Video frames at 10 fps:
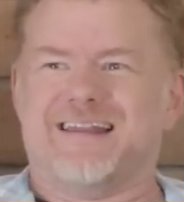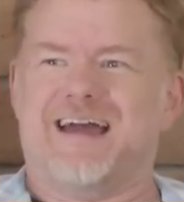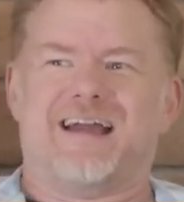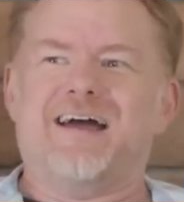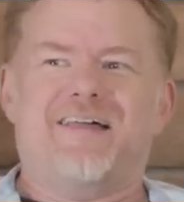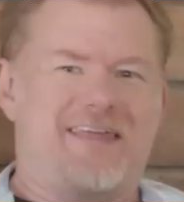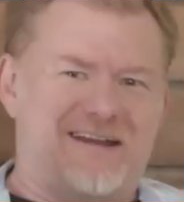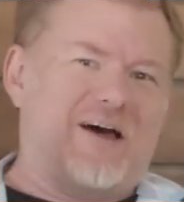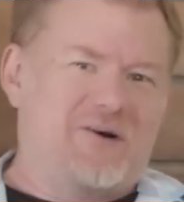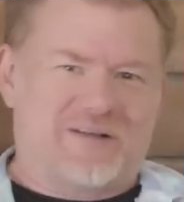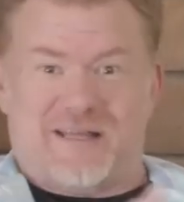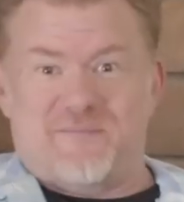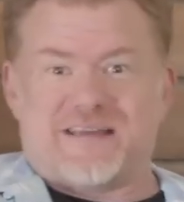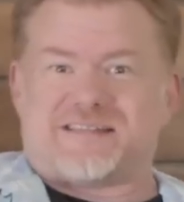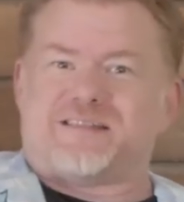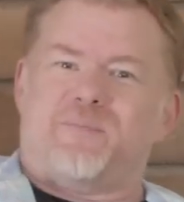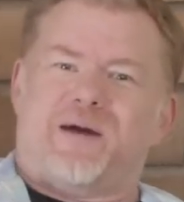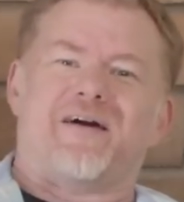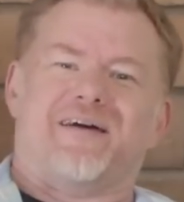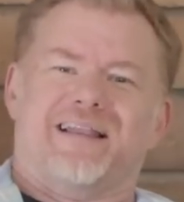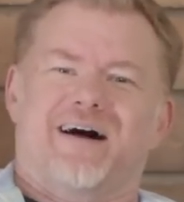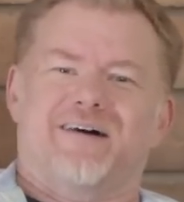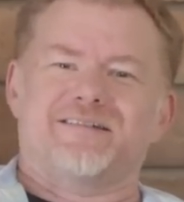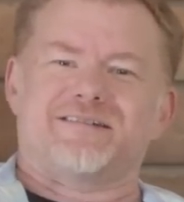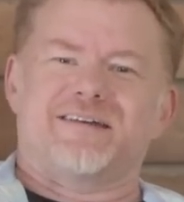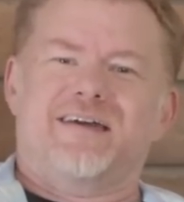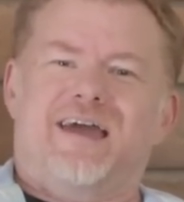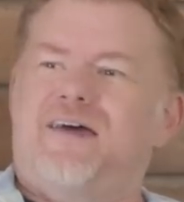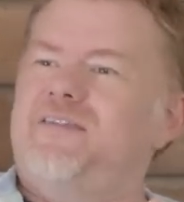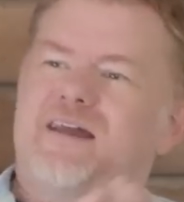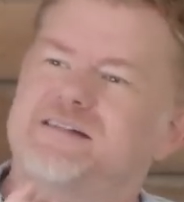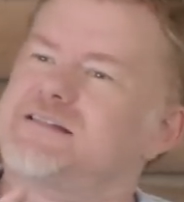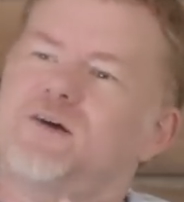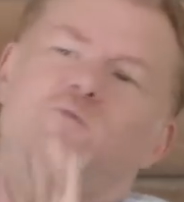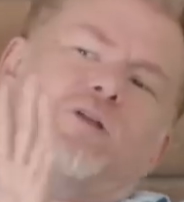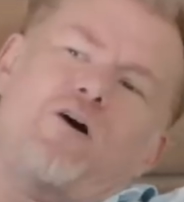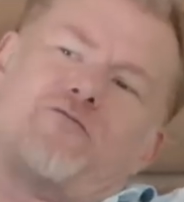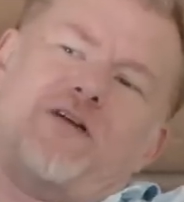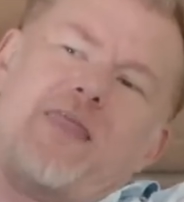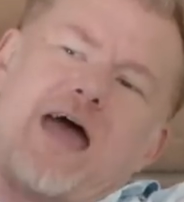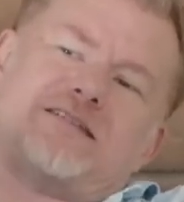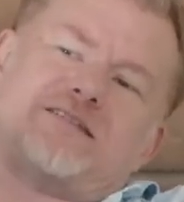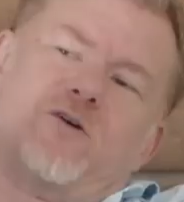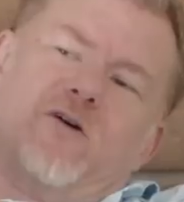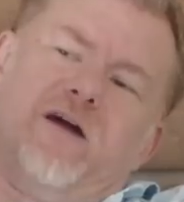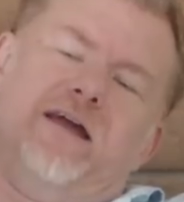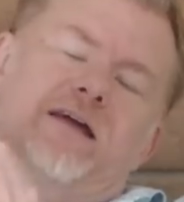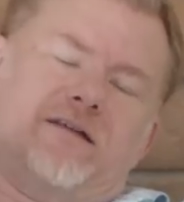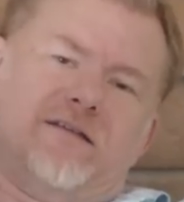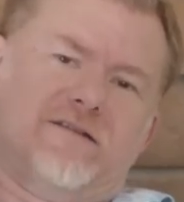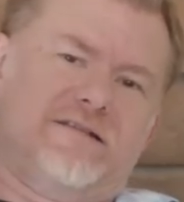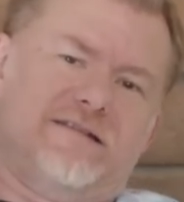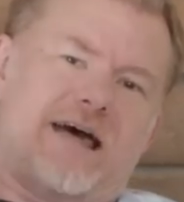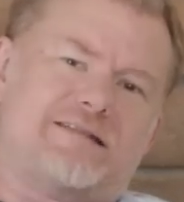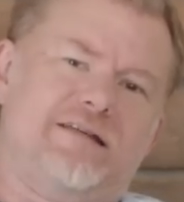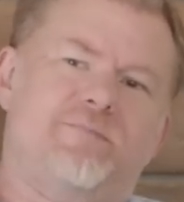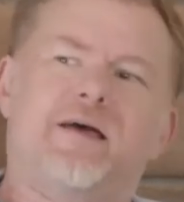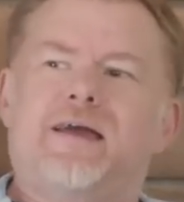Like, they totally miss the parallels, and they just think, well, over in that story, there's these Nazi...